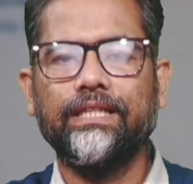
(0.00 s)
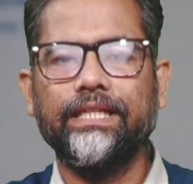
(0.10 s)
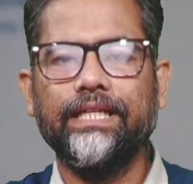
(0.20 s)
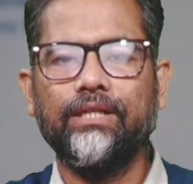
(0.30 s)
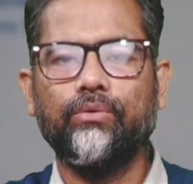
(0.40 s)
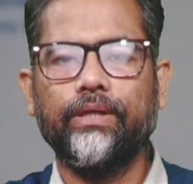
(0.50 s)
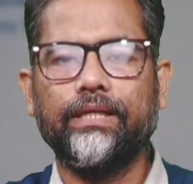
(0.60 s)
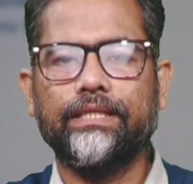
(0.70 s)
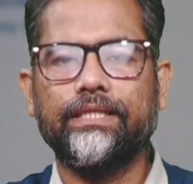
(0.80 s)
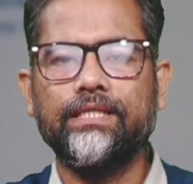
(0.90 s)
hidden
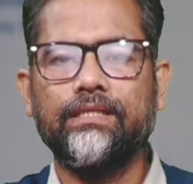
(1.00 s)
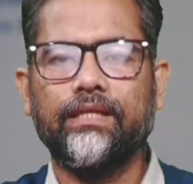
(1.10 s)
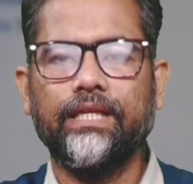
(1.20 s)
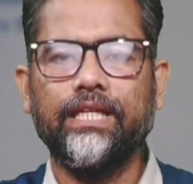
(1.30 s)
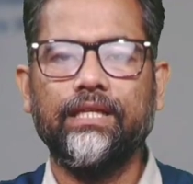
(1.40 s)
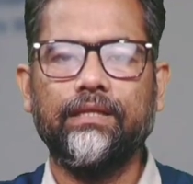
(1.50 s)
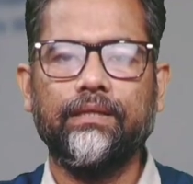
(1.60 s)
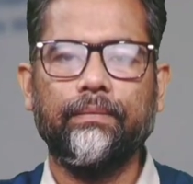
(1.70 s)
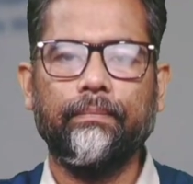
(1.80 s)
weaknesses in